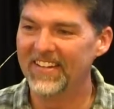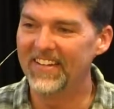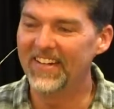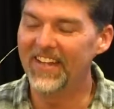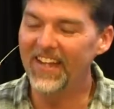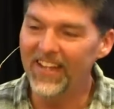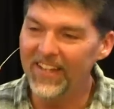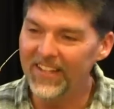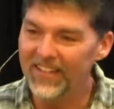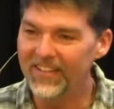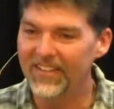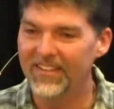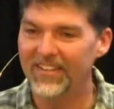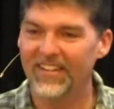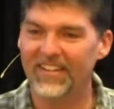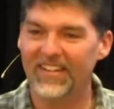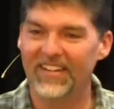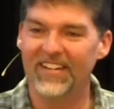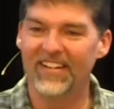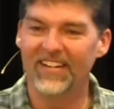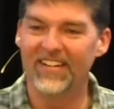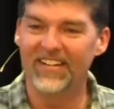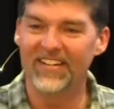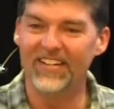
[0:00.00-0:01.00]
Yet,
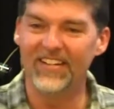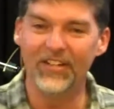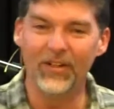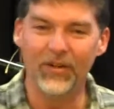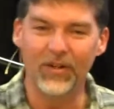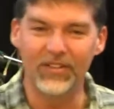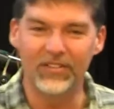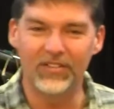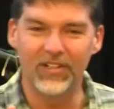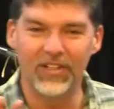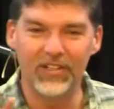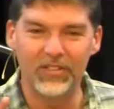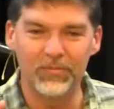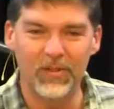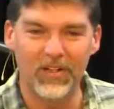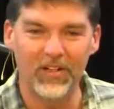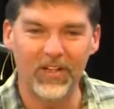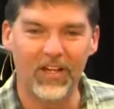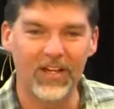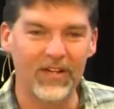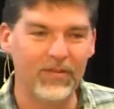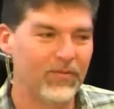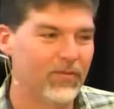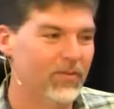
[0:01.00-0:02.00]
you know what changed my
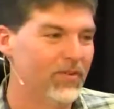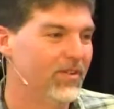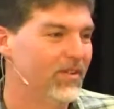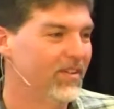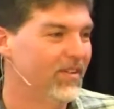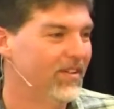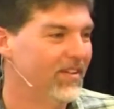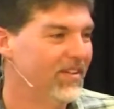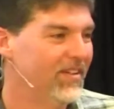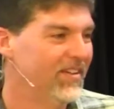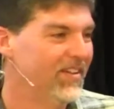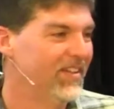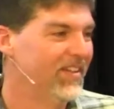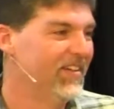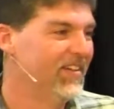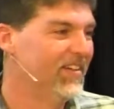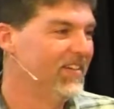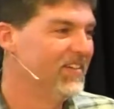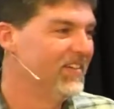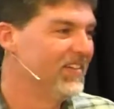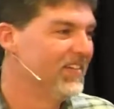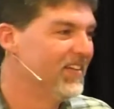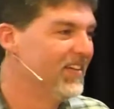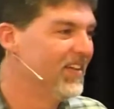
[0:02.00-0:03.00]
life?
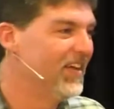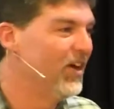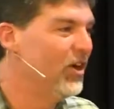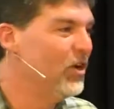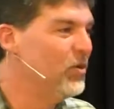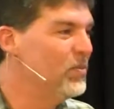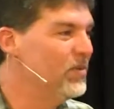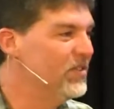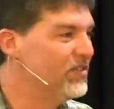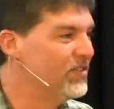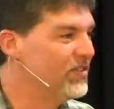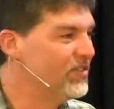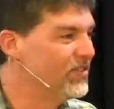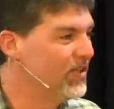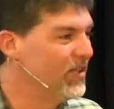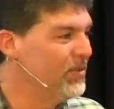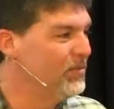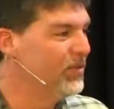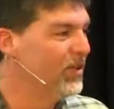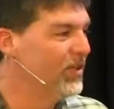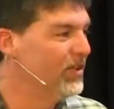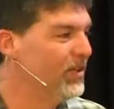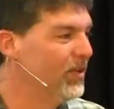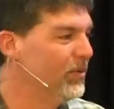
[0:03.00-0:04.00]
And I hope it's the
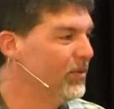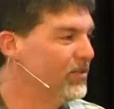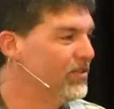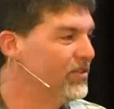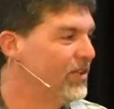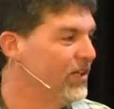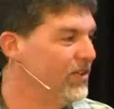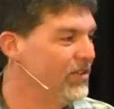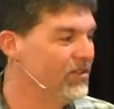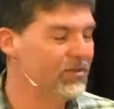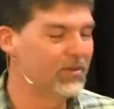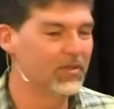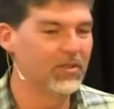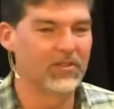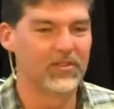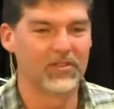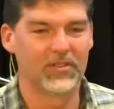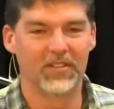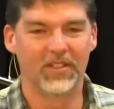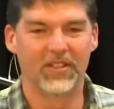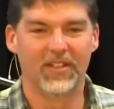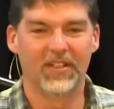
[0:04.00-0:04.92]
same thing that will change yours.